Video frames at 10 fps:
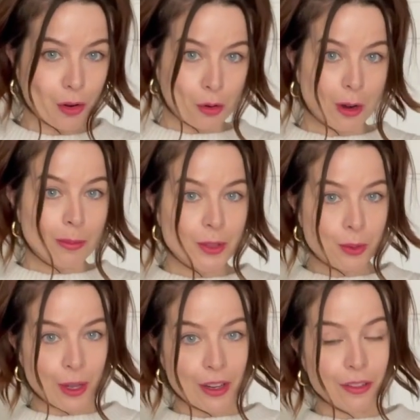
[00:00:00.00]
crop
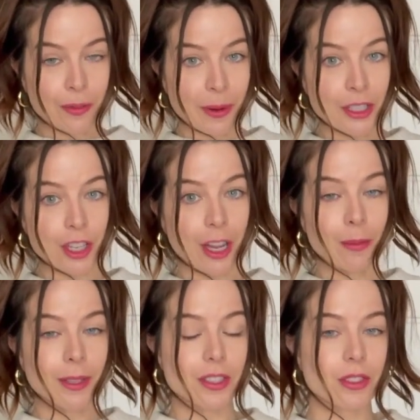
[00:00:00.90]
sweater from H&M.
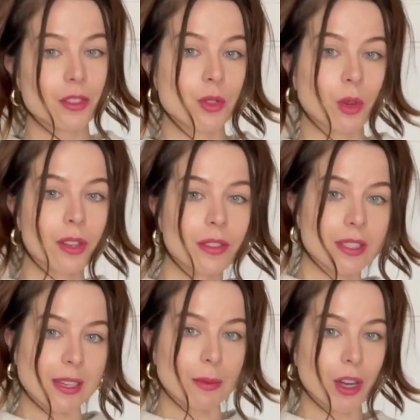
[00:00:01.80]
It's sort of the
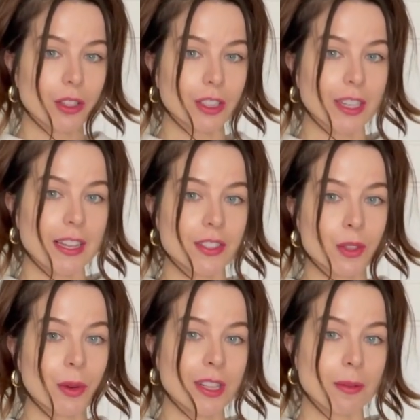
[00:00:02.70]
same color as the
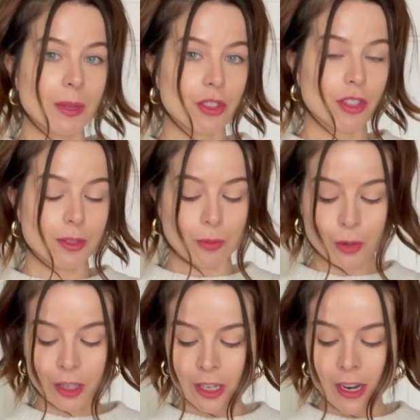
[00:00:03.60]
one in the Pinterest
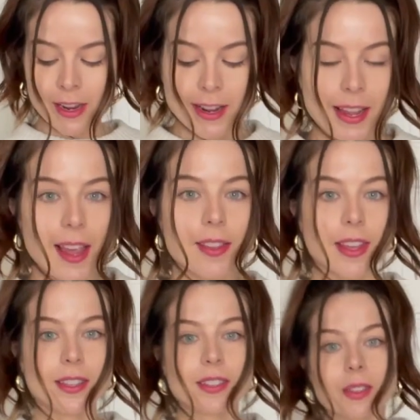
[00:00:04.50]
board. And
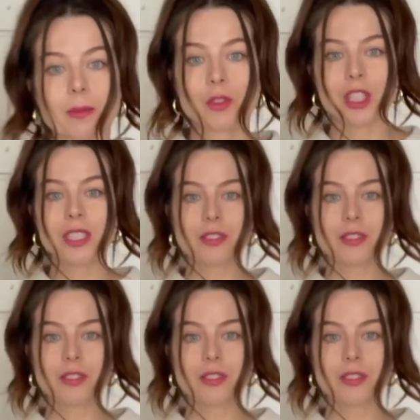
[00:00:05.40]
then some jeans